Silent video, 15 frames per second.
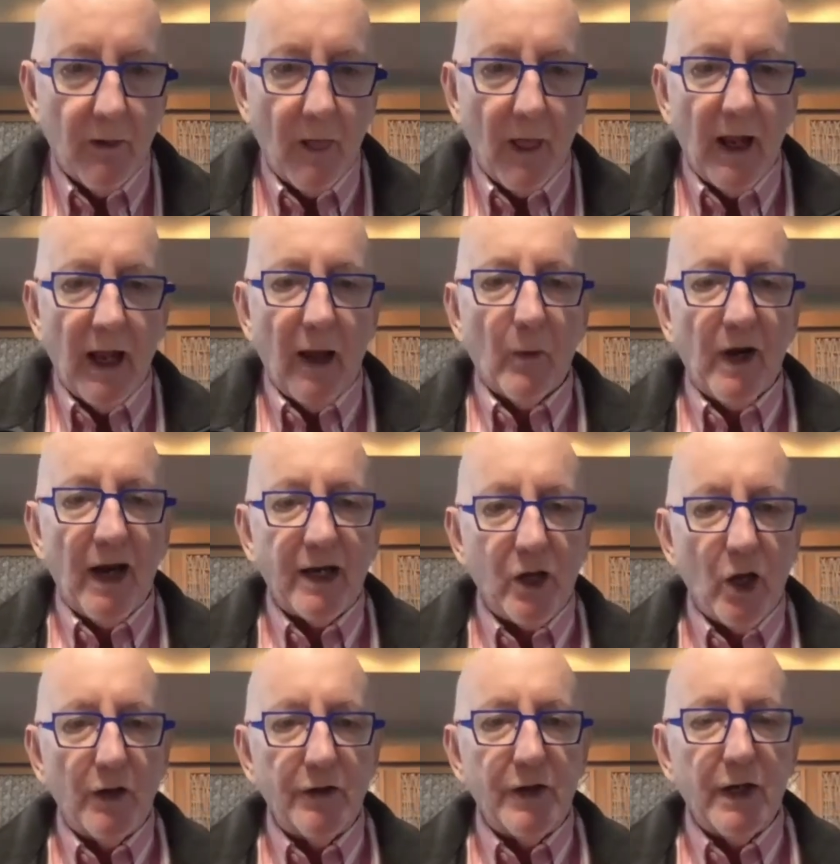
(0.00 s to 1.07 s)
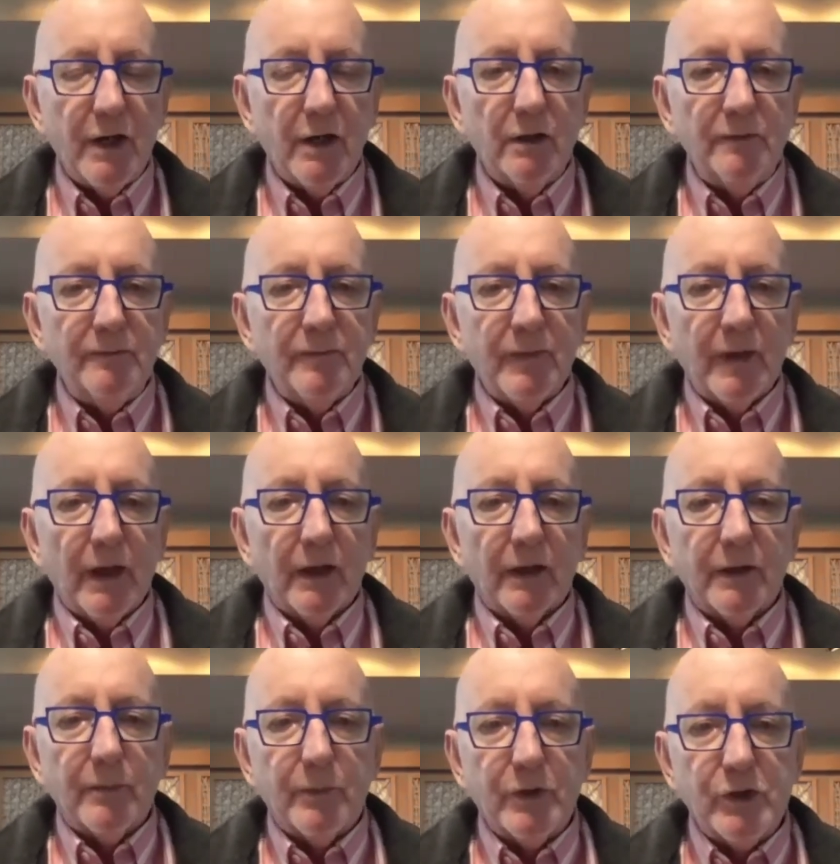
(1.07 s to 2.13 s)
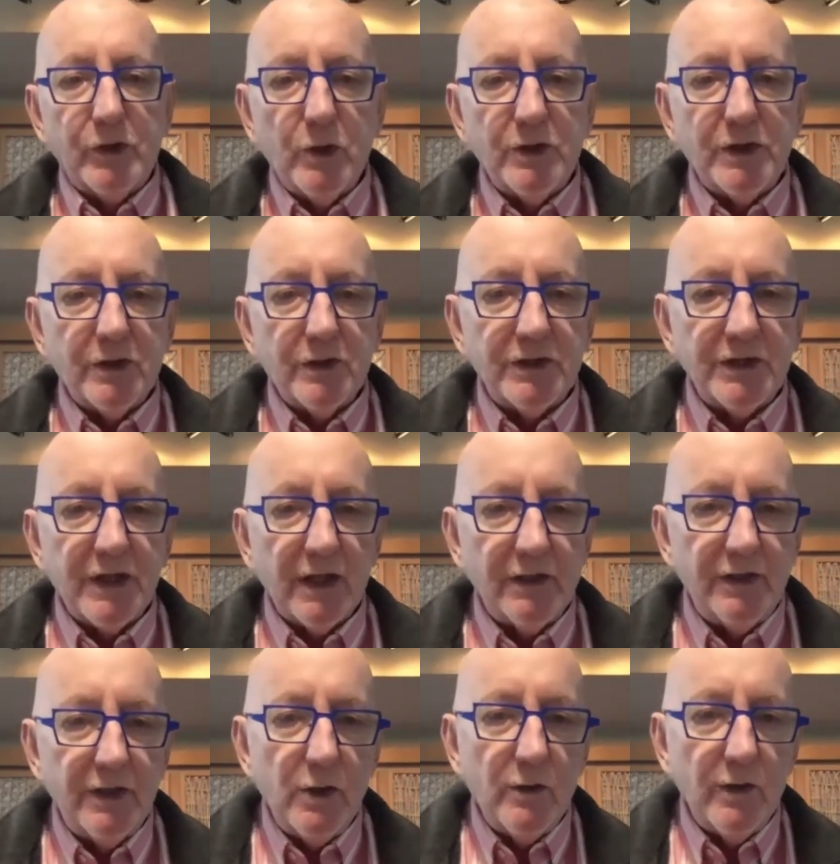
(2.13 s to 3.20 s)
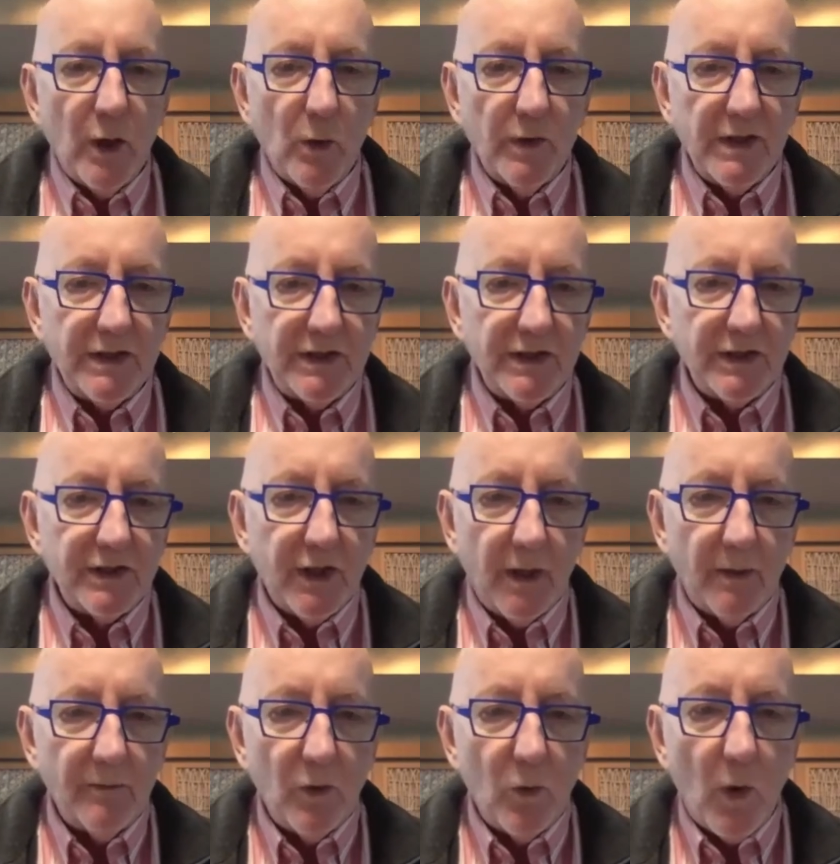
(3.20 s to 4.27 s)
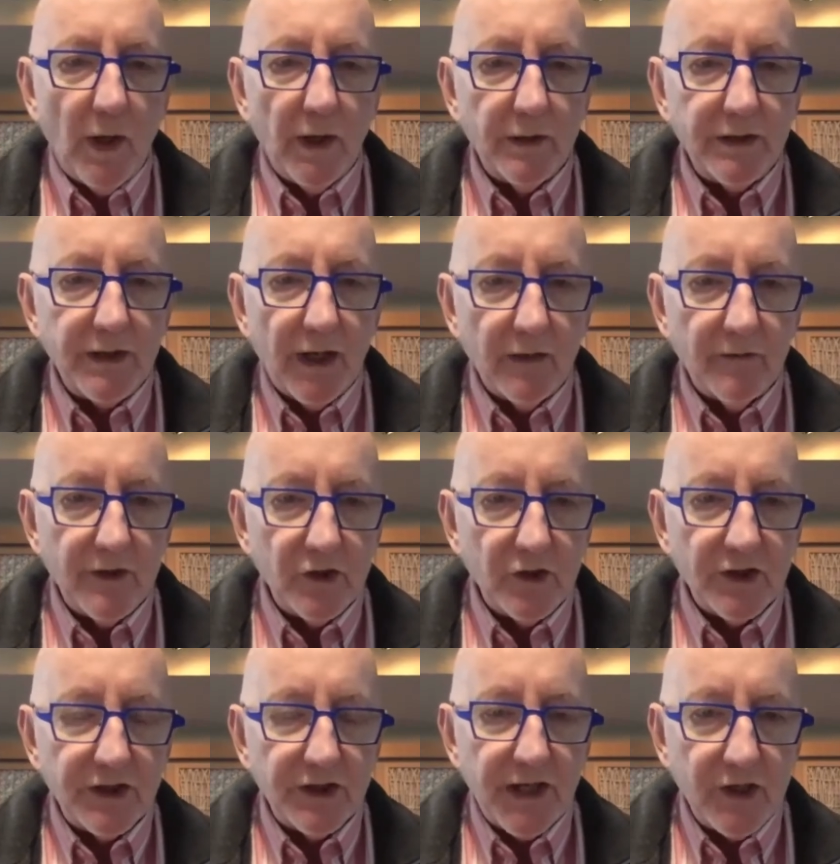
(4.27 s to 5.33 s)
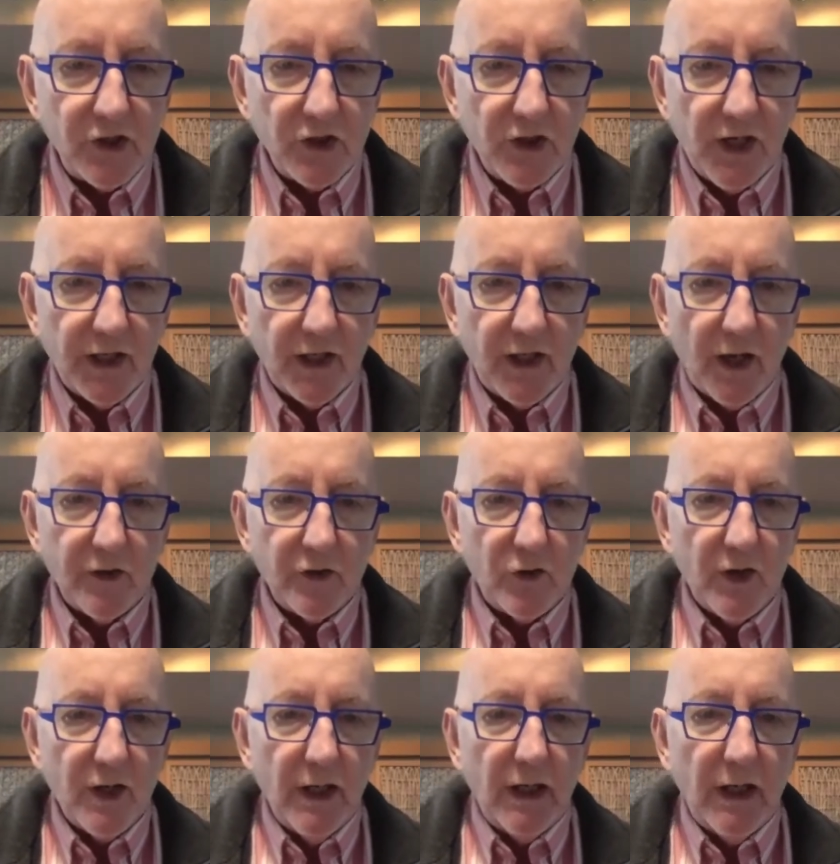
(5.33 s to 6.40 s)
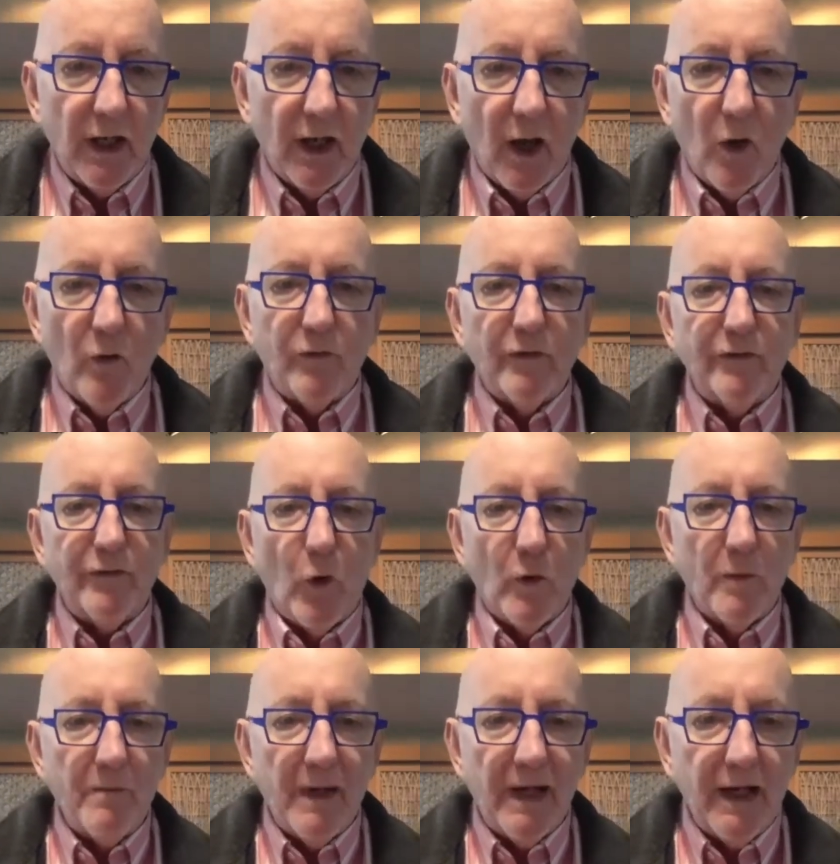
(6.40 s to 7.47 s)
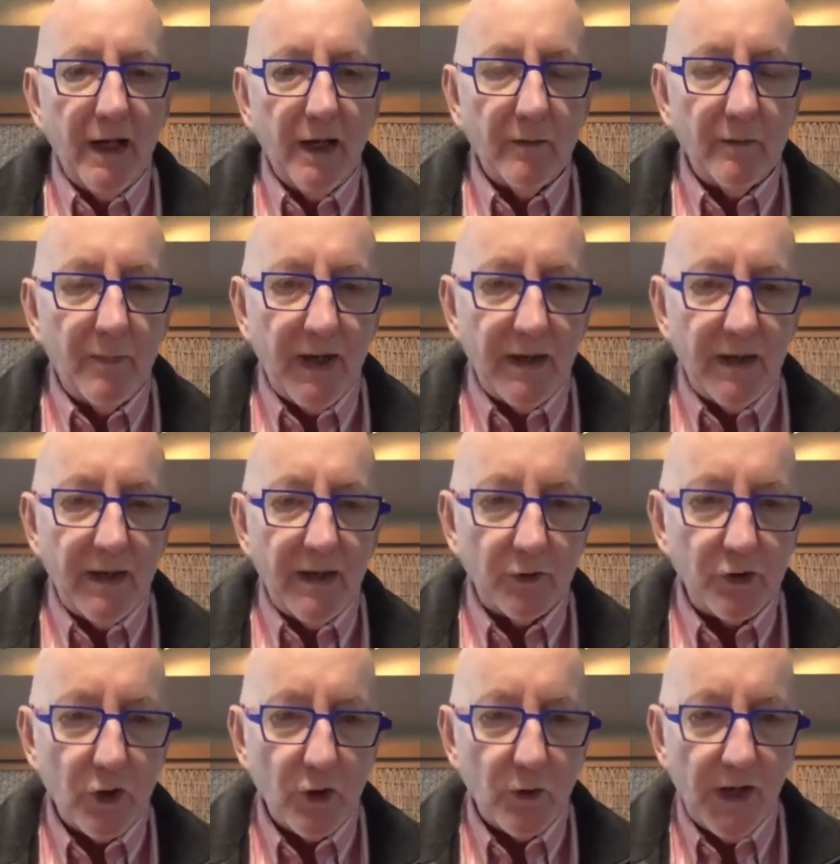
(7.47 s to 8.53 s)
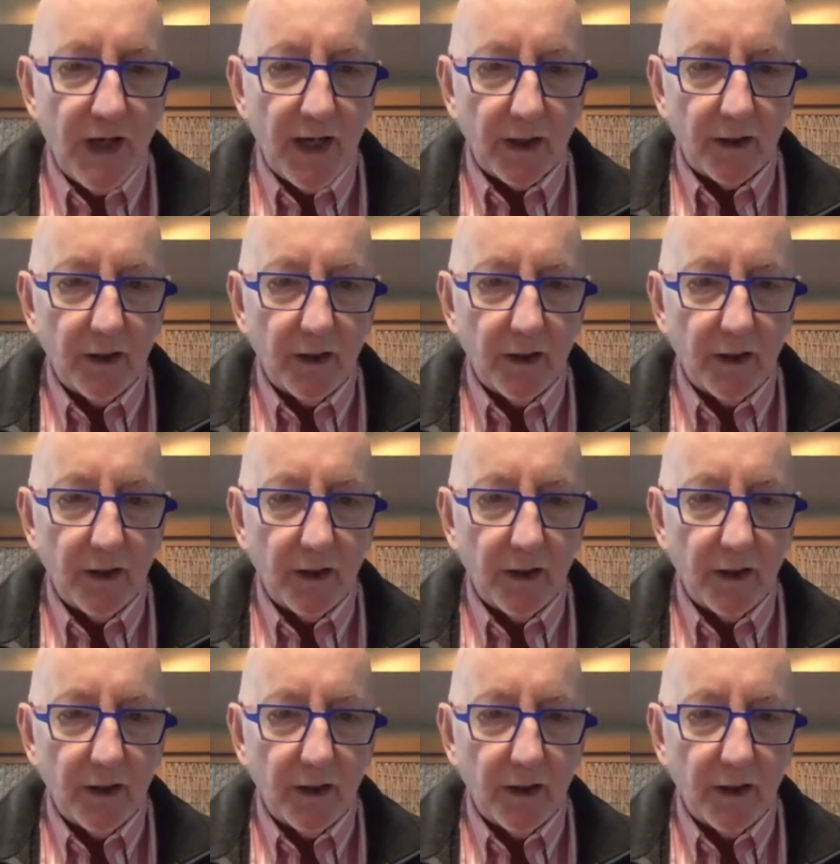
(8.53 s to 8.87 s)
And when I got there, the producer said, do you know this is the number one television station in the country? Over 4 million people tune in